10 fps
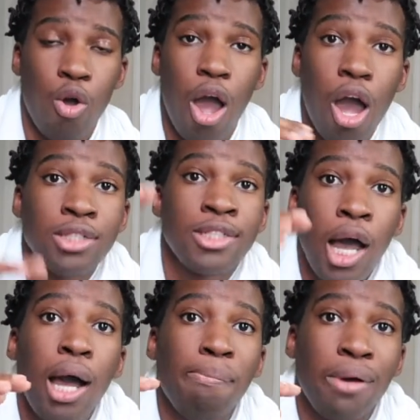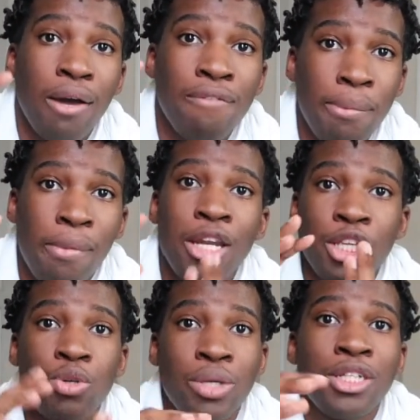on top of the money
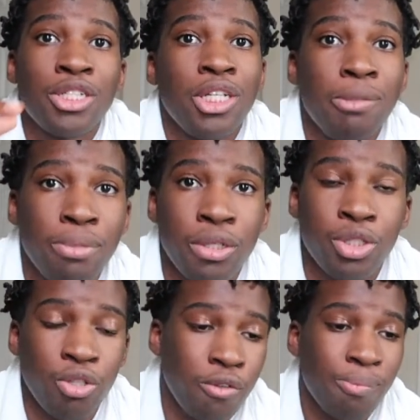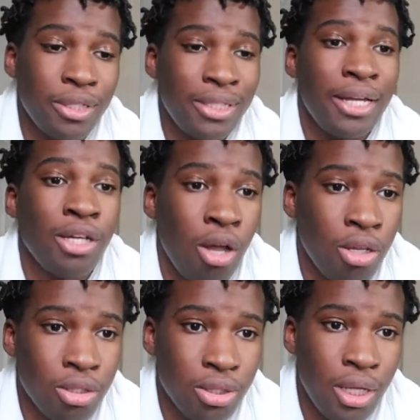you initially put. So if you put
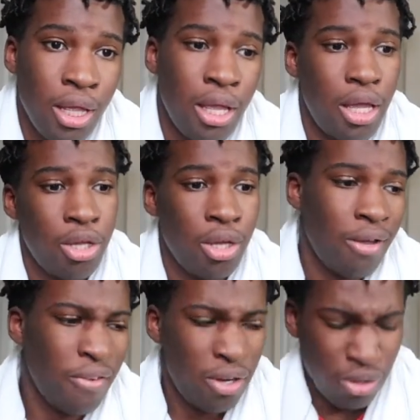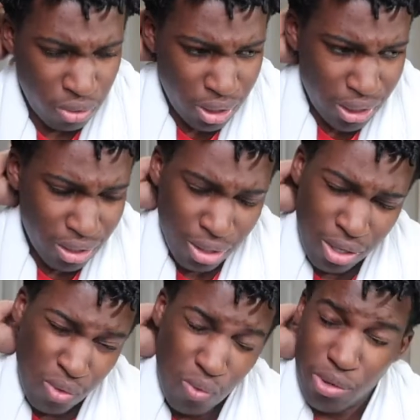$10 and you have, I don't know, like
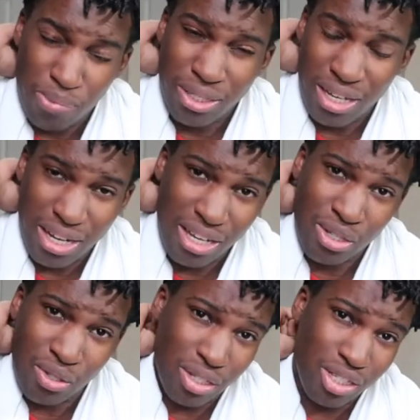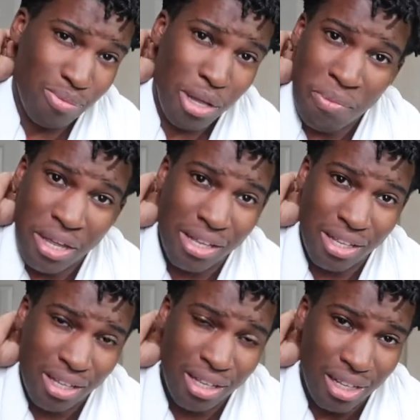1% interest, you might make
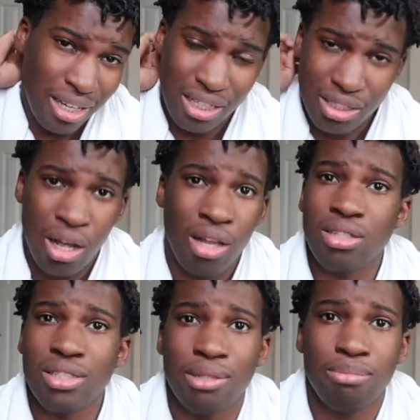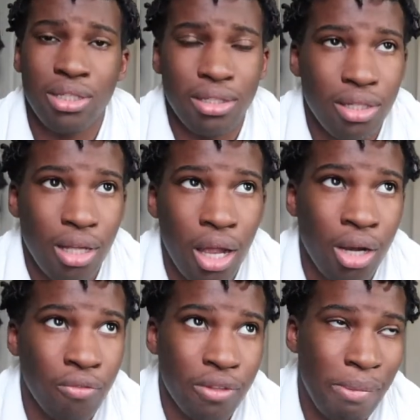like $1 or something. I don't
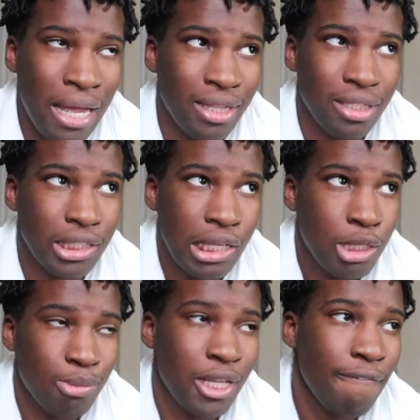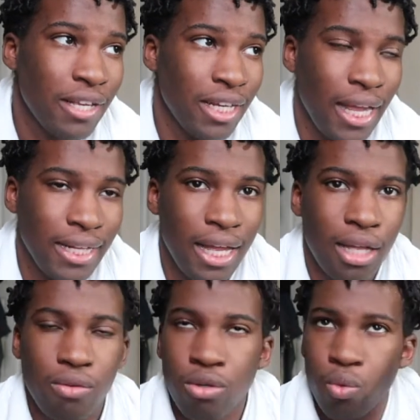know if the math is specifically like
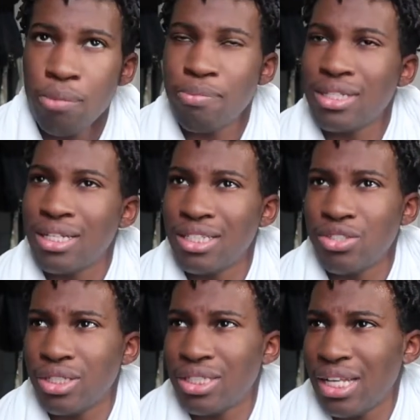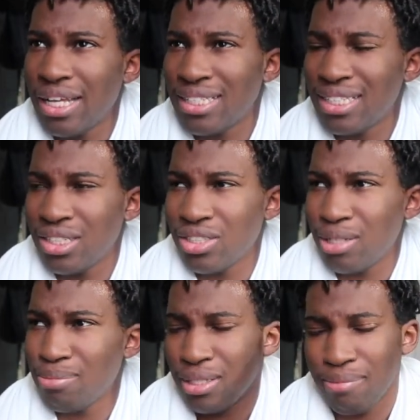that. Well, 1% interest is like a cent or
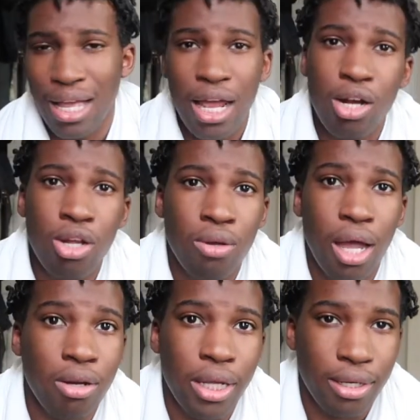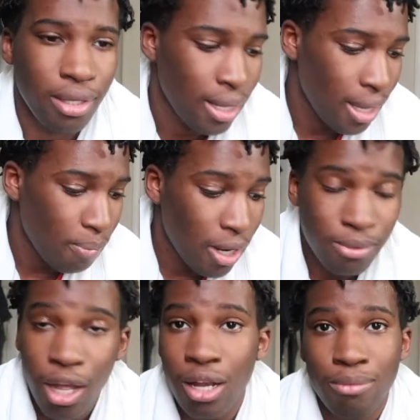something. But I don't know. I don't care. But
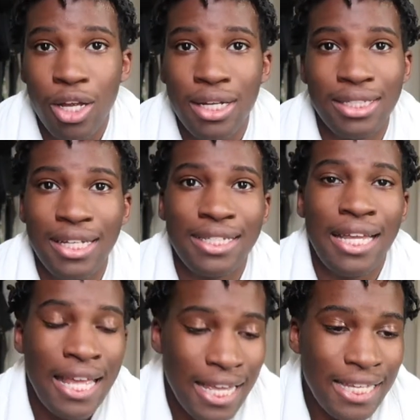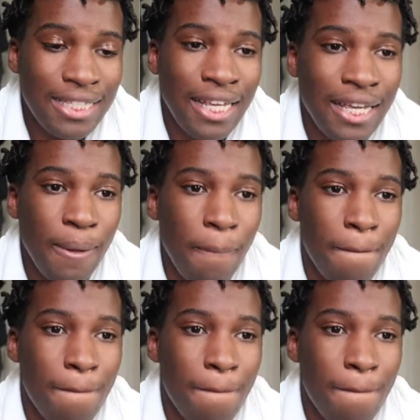all I'm trying to say is, he's saying